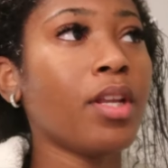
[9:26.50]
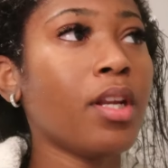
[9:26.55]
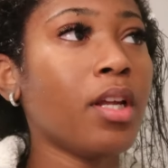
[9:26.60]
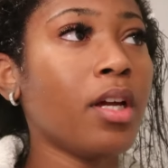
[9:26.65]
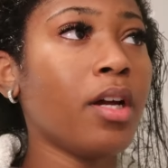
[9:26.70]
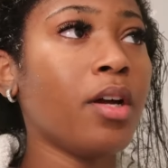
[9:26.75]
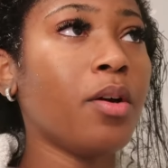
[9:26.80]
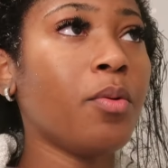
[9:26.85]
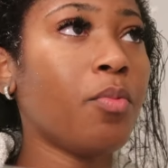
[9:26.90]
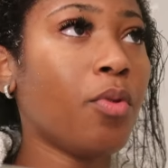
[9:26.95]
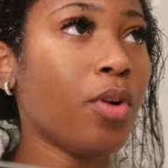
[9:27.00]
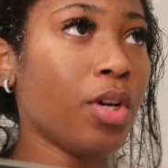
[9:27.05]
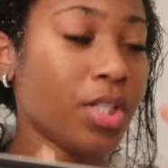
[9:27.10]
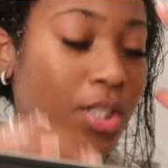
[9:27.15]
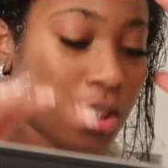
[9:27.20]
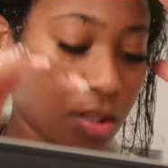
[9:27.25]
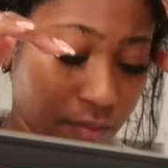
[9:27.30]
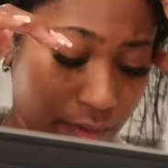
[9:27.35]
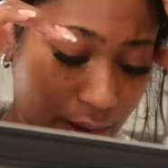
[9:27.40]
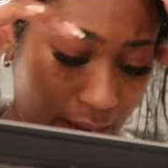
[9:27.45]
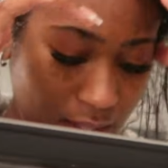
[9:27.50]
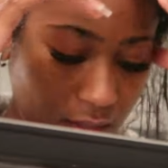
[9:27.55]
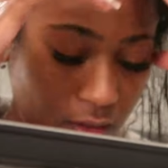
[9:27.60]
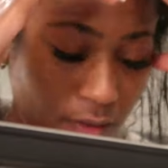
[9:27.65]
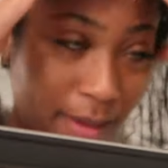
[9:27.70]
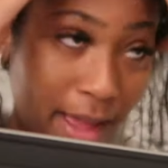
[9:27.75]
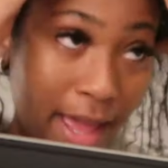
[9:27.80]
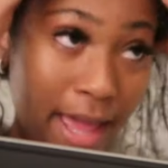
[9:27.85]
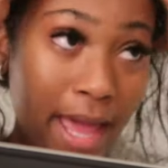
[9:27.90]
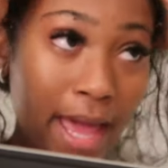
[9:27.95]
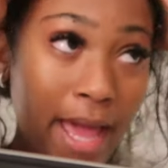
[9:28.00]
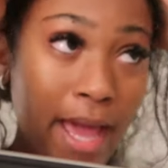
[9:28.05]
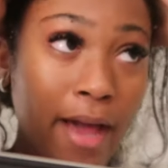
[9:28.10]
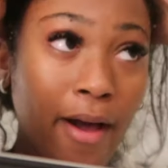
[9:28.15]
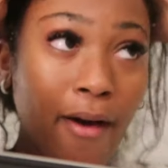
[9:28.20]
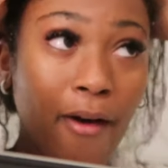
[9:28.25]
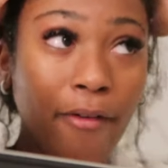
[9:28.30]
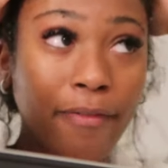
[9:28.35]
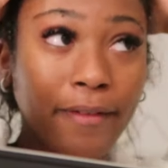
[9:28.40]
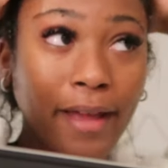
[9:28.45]
gonna wash the rest of my
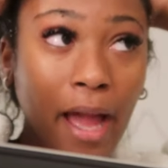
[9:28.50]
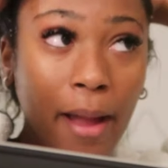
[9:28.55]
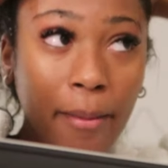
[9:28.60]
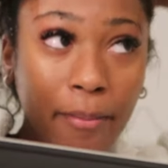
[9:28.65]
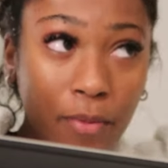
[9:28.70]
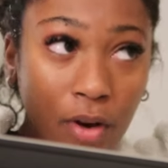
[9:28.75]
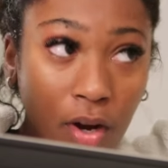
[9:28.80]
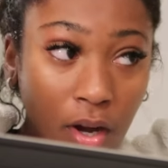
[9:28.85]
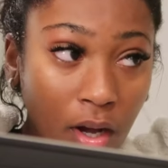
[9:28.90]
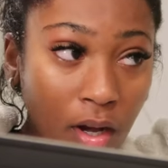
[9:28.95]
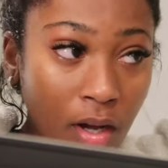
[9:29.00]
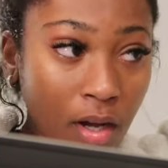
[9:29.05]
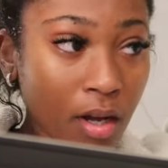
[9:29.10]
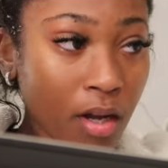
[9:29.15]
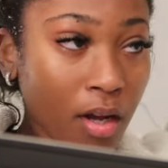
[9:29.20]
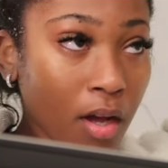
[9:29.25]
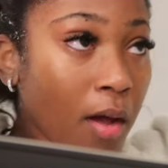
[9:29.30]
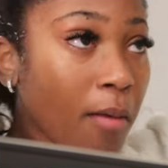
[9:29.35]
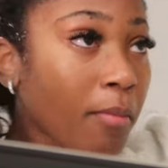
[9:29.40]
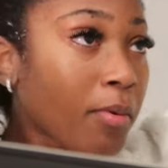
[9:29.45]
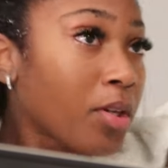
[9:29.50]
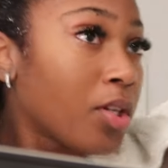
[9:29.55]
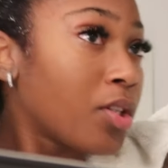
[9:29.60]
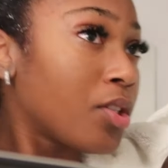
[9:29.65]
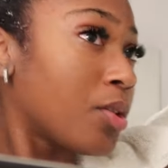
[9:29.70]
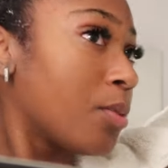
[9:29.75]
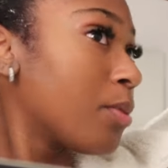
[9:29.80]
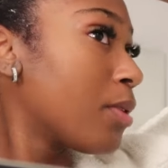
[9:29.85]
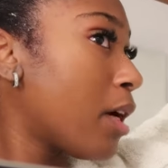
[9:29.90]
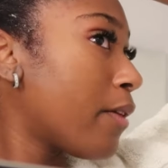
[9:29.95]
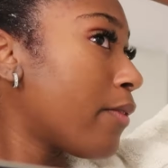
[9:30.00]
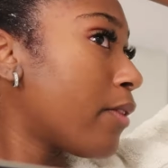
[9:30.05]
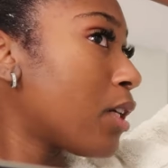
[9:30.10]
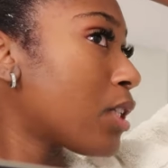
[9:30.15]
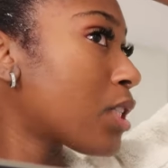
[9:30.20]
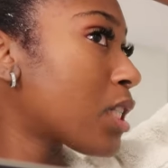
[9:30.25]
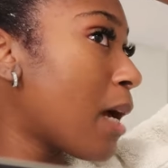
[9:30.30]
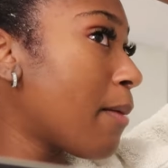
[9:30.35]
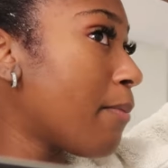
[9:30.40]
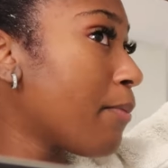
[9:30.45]
hair off camera. I'm gonna do
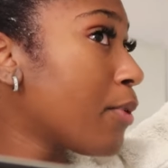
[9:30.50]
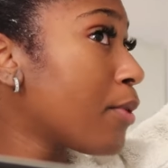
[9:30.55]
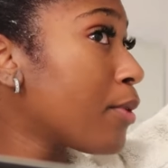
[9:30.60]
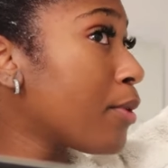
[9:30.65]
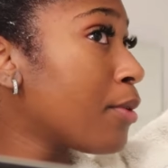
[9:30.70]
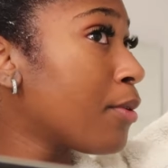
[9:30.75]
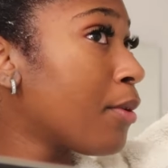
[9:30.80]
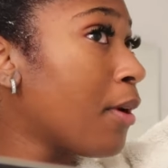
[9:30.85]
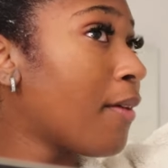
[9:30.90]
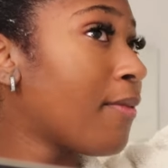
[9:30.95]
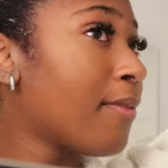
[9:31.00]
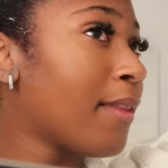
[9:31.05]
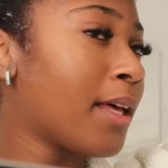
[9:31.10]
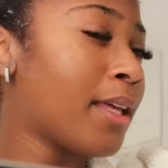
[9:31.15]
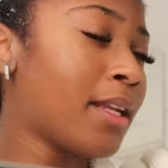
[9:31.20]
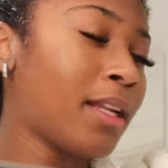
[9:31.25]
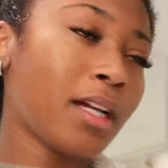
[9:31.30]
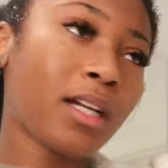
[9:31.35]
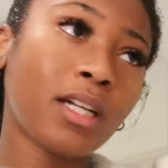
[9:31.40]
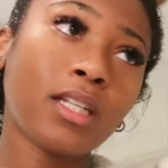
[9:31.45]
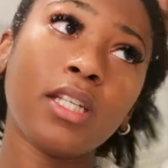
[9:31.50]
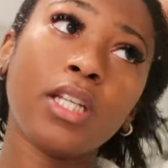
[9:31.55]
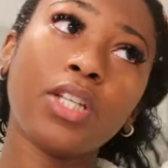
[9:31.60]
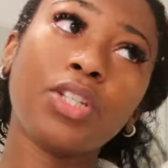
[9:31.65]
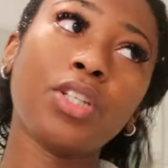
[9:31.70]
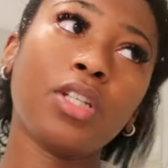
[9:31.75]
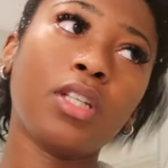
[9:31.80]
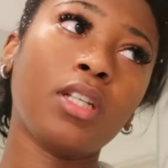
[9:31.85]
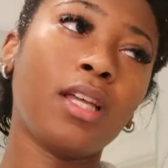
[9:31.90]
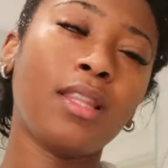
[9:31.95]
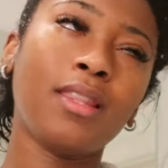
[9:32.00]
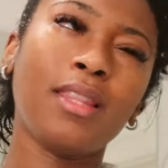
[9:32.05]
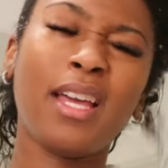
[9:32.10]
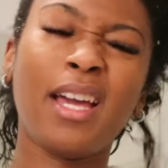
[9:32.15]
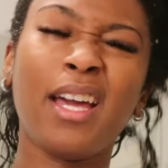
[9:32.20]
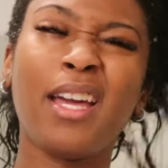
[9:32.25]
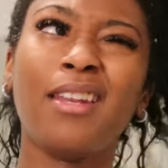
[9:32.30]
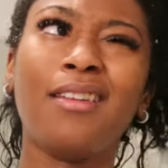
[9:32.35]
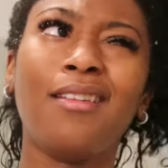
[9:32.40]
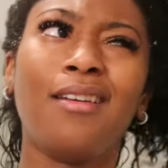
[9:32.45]
another shampoo and then a condition, and
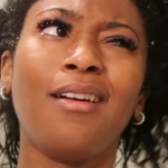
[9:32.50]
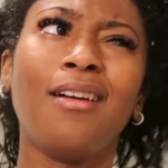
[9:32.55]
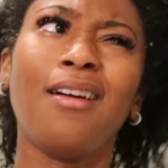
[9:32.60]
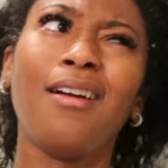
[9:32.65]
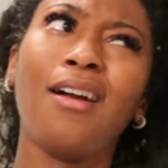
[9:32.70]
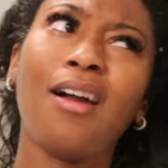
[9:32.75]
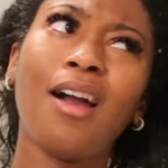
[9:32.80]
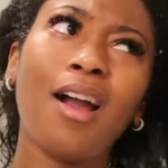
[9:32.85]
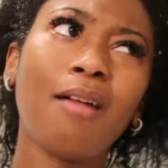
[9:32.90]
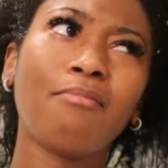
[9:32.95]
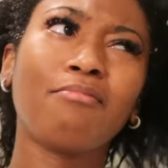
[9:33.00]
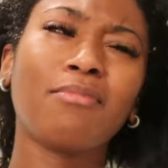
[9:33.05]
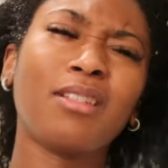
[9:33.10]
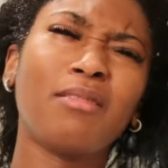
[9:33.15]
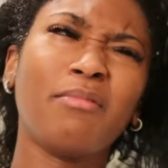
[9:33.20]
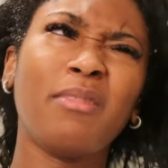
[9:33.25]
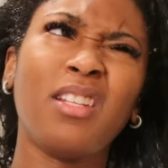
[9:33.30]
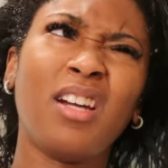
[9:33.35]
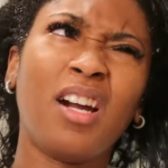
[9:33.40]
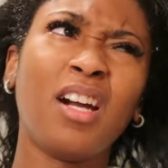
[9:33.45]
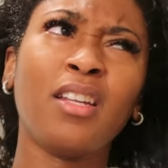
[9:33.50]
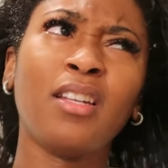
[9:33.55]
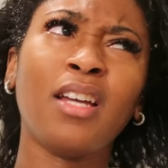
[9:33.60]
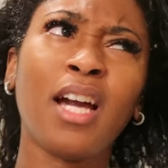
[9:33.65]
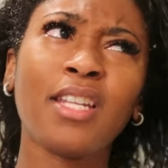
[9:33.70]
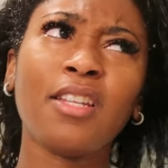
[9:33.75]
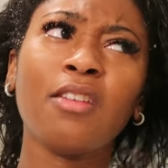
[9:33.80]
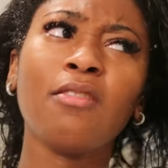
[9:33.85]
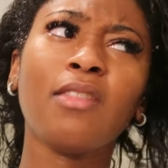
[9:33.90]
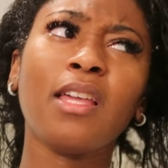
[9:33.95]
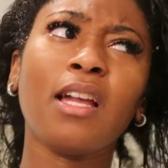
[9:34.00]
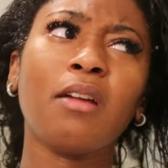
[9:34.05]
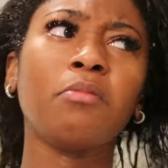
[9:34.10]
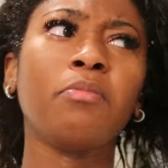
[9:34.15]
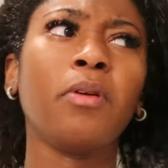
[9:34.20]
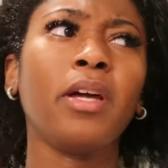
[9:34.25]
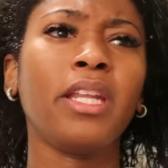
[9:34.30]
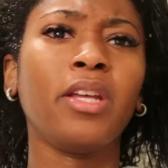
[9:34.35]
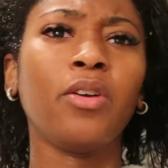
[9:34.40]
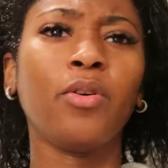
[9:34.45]
then I'm gonna be done. I don't think
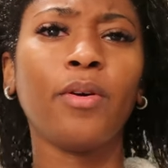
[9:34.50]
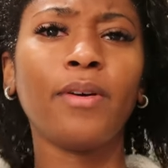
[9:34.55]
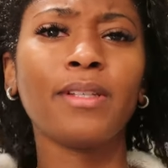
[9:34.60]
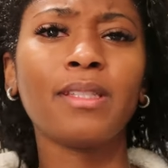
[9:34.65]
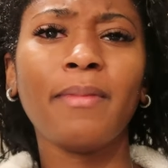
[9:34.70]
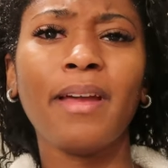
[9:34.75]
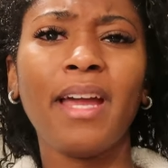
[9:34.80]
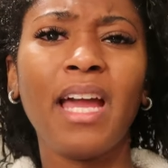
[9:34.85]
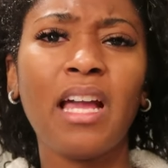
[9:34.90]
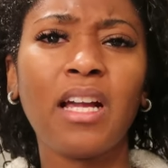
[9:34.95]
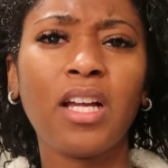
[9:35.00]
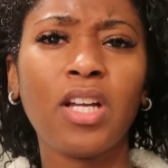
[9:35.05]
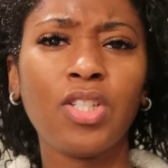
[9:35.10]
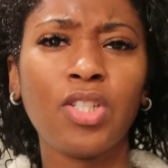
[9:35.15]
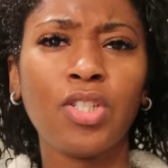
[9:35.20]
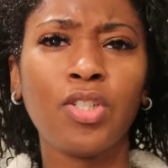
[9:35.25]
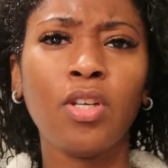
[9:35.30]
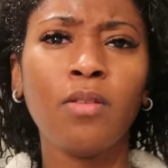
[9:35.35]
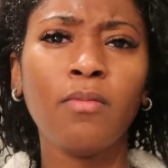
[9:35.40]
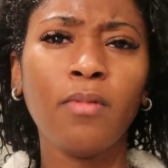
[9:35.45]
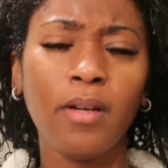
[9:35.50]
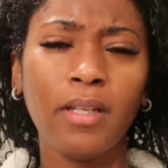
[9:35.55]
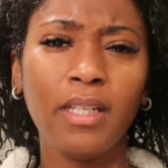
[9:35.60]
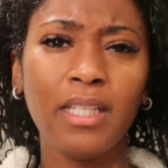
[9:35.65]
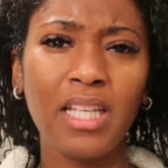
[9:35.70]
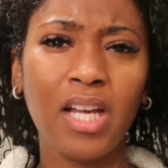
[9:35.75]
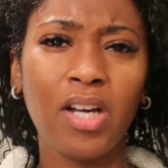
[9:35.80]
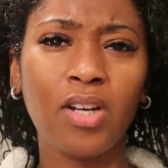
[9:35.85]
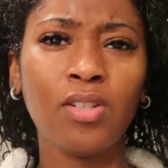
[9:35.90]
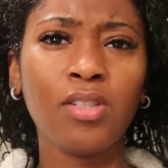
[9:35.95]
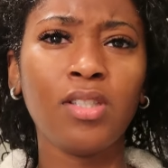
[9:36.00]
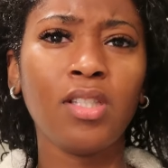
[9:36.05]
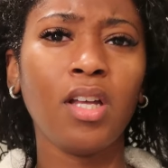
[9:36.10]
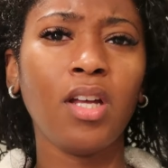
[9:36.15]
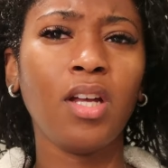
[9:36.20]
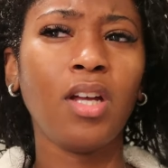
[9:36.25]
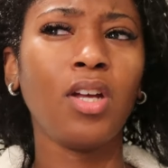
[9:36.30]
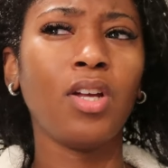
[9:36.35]
I'm putting any oils in my hair because she's doing ponytails.